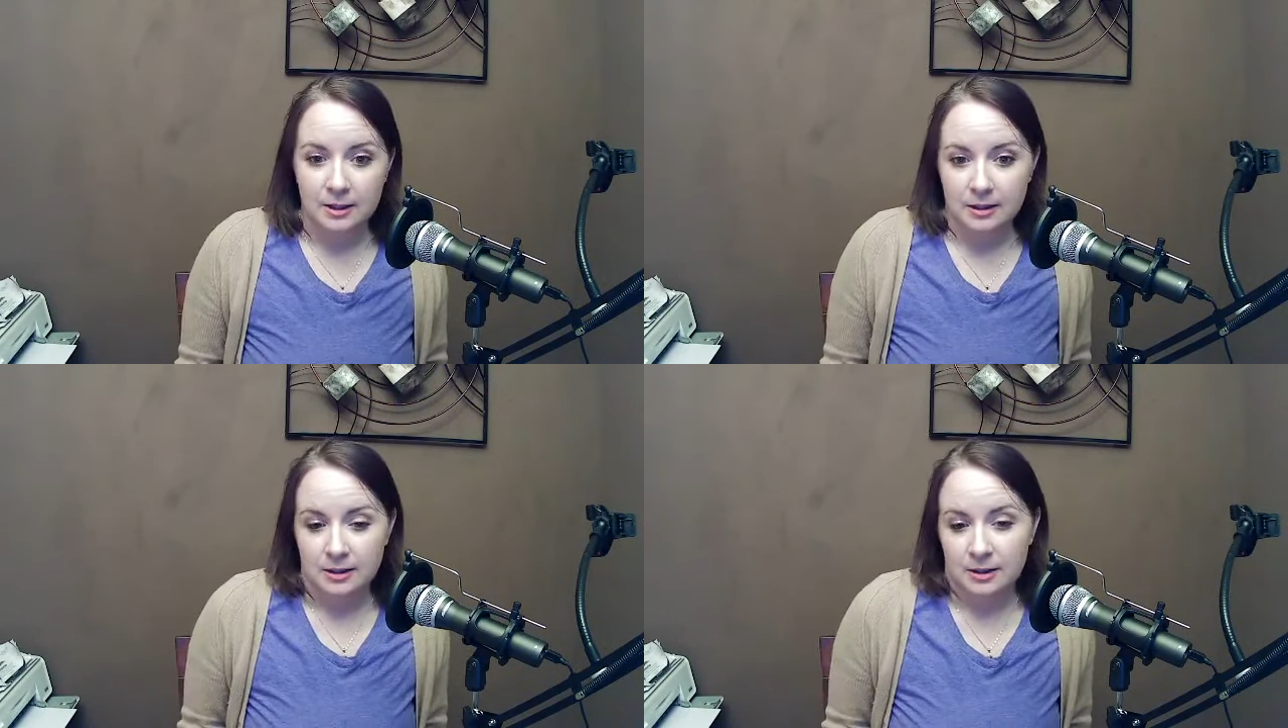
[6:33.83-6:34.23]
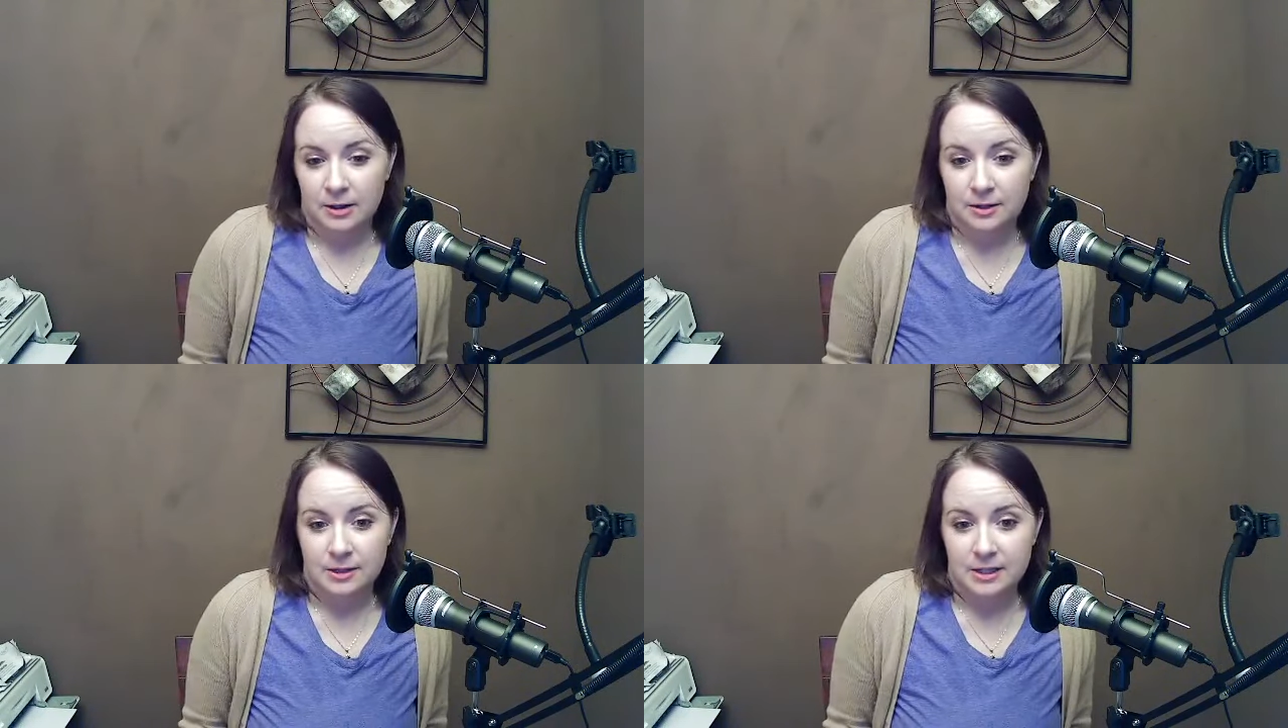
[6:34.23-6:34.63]
you know,
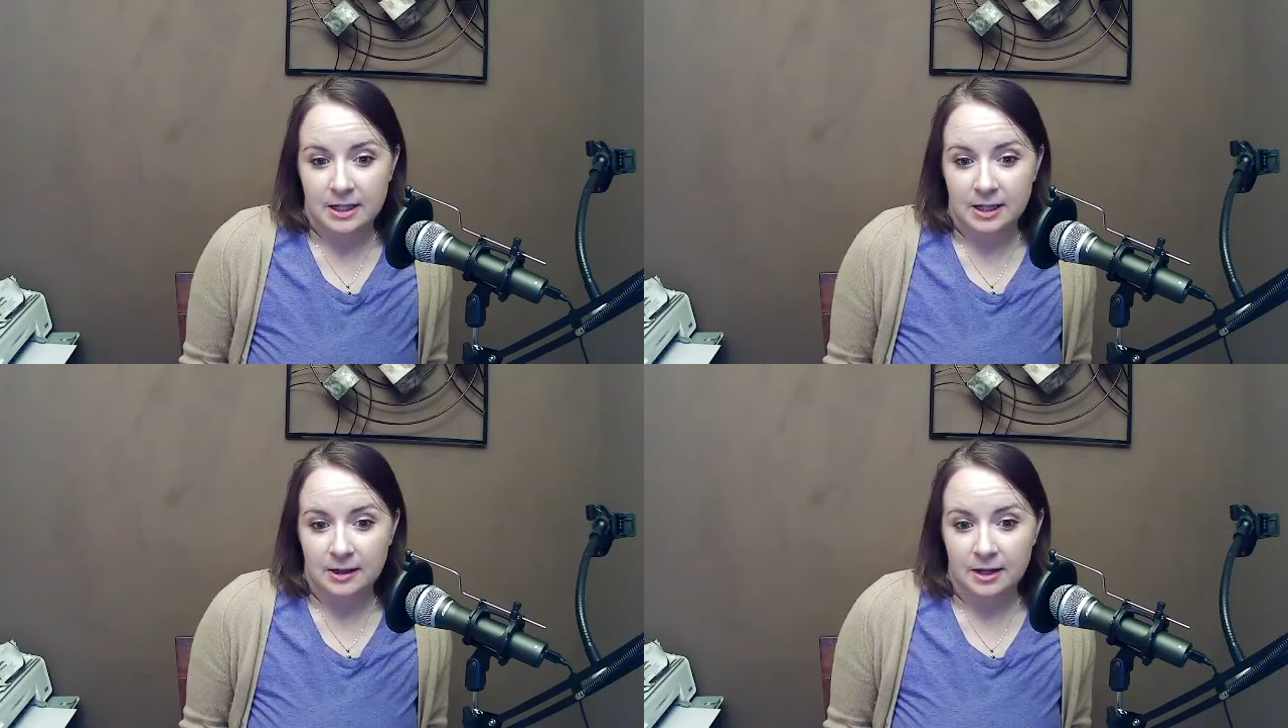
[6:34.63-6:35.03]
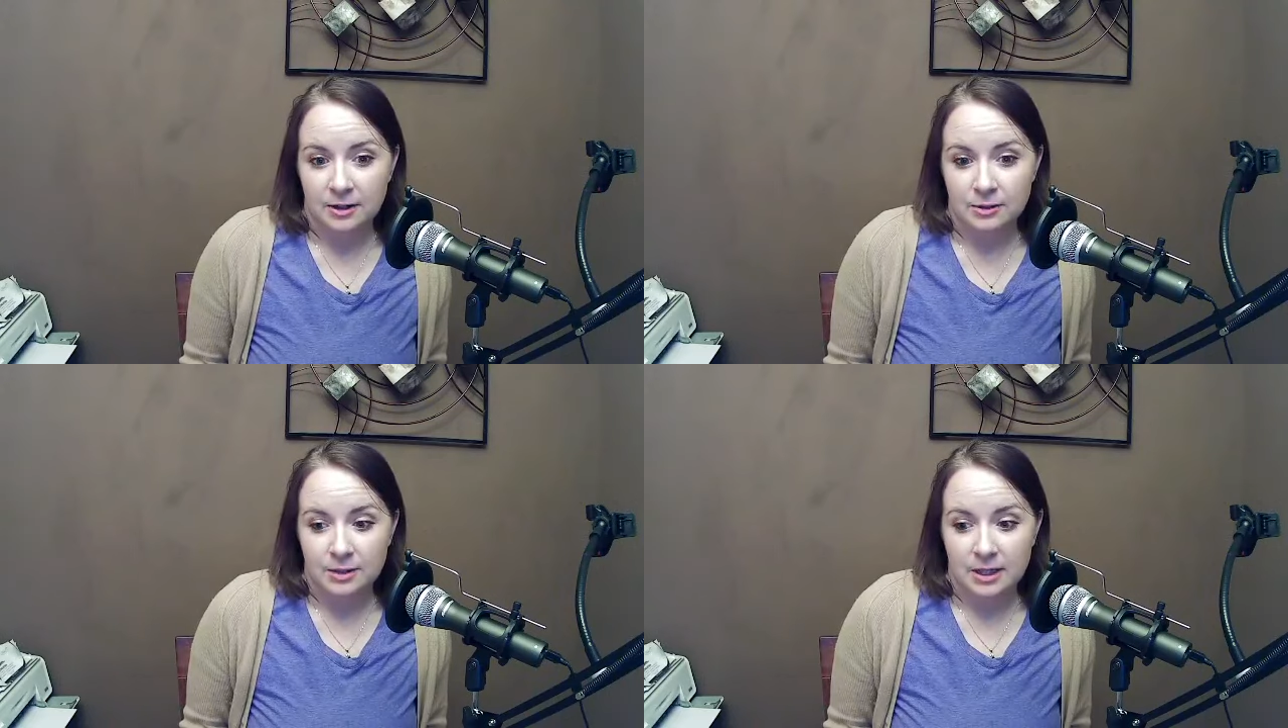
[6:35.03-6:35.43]
I was sitting there and
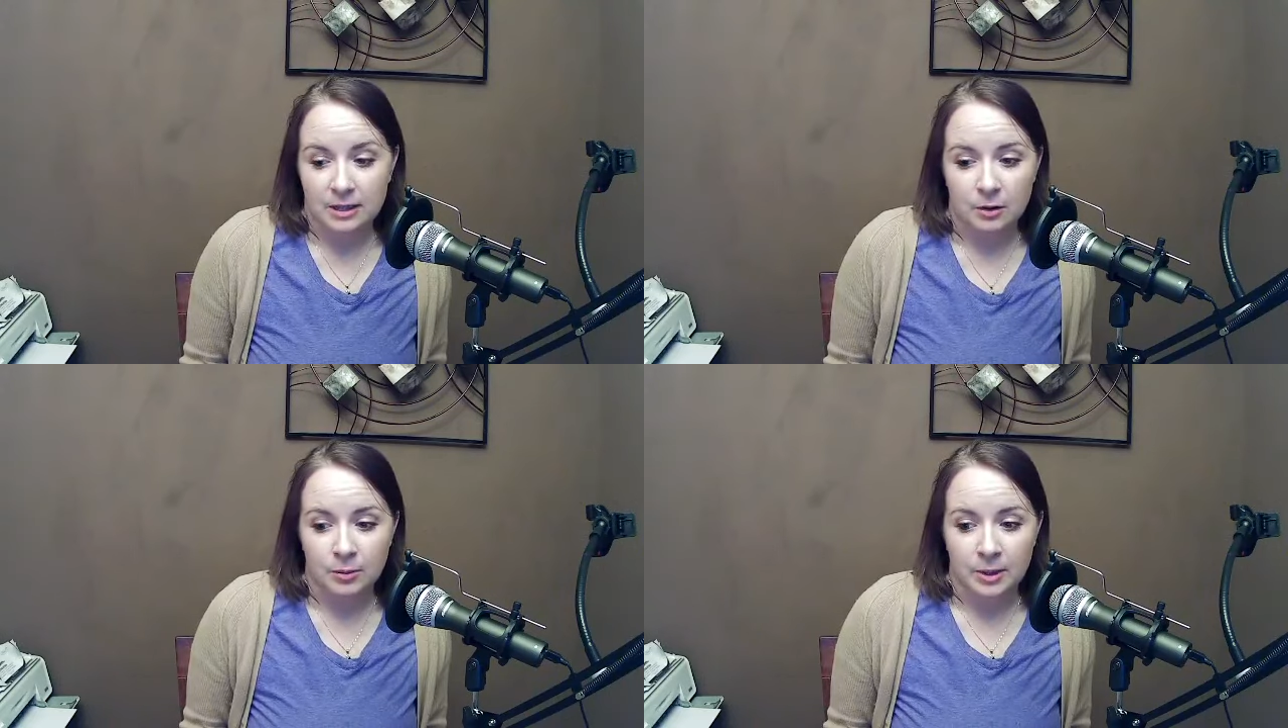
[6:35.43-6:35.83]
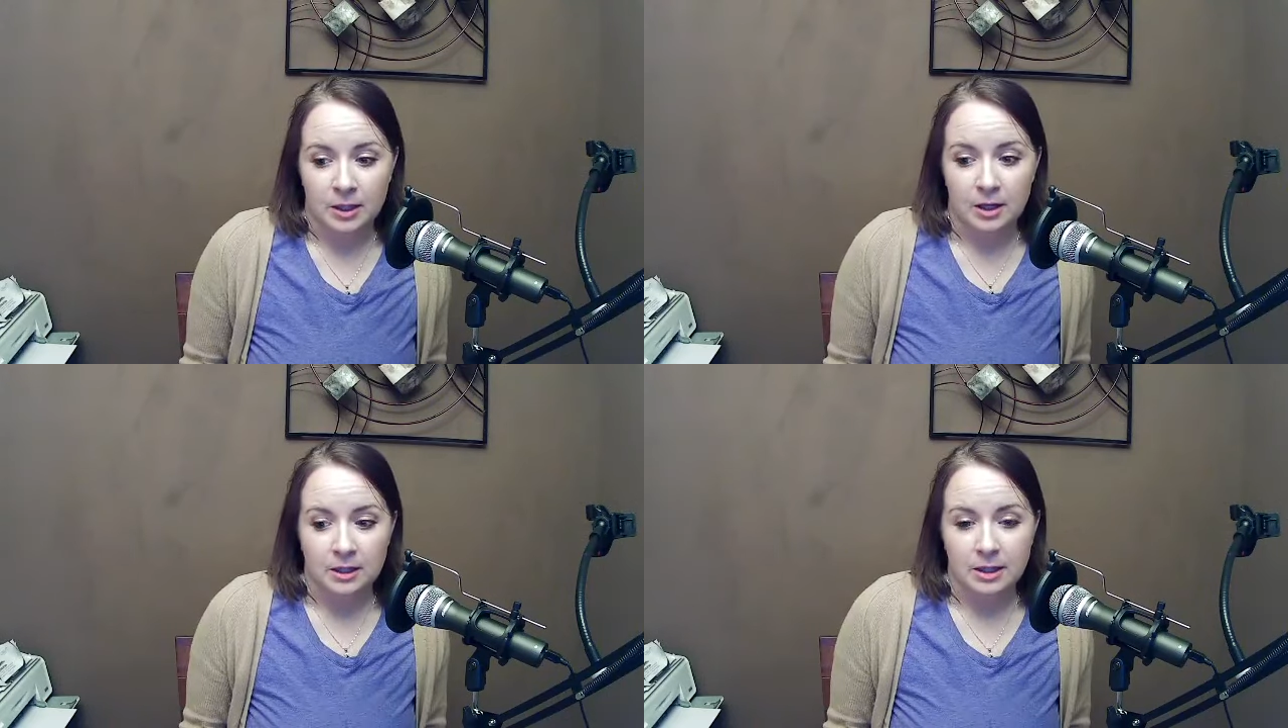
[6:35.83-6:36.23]
it was like, oh my
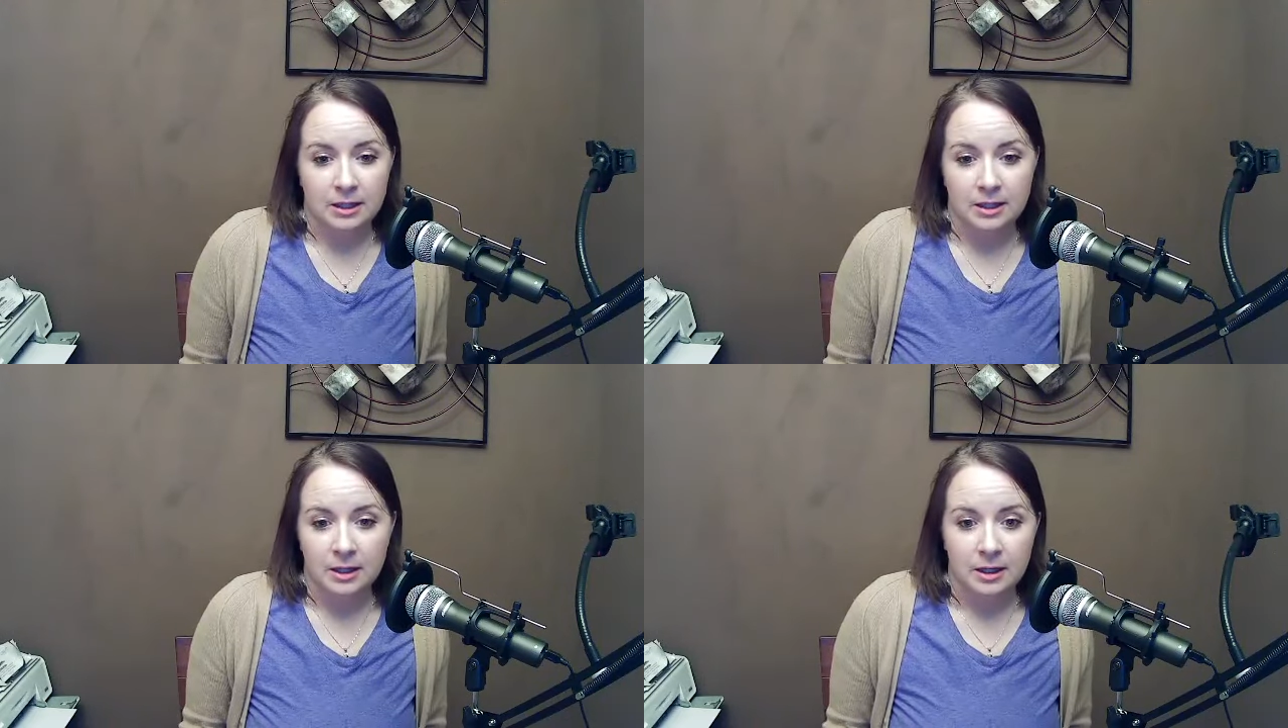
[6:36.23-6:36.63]
God, like,